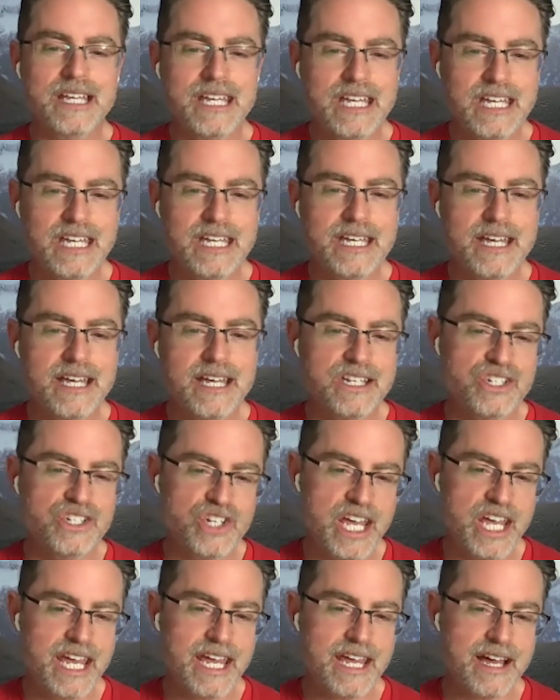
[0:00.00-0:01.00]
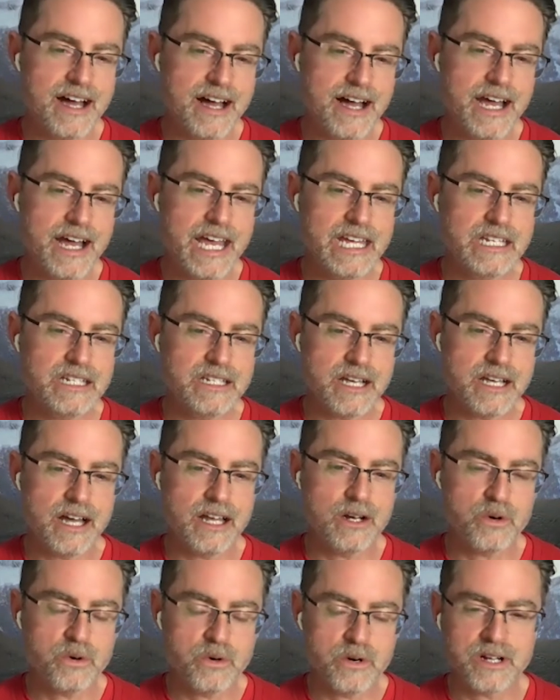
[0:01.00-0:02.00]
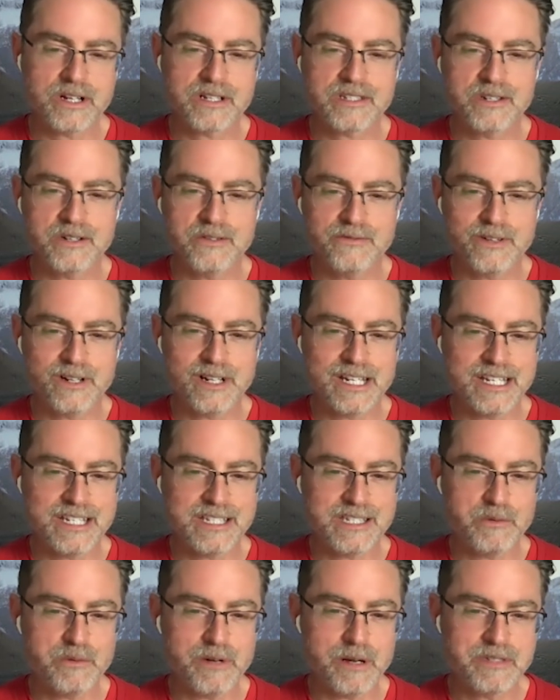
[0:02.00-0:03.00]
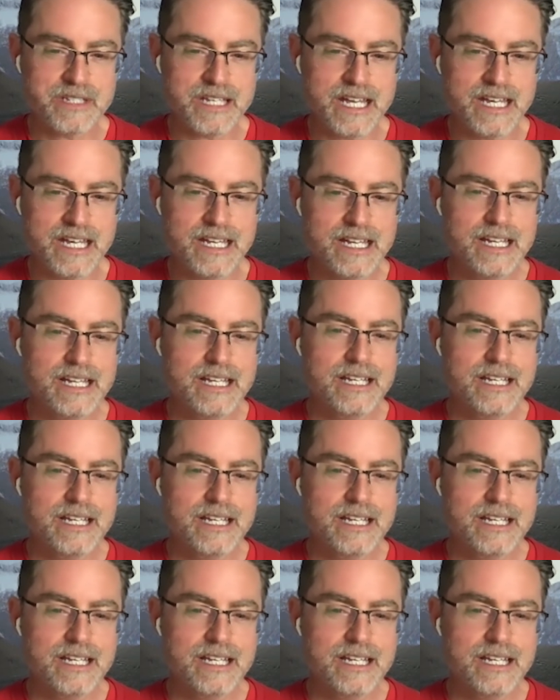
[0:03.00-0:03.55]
eji.org. So very easy website.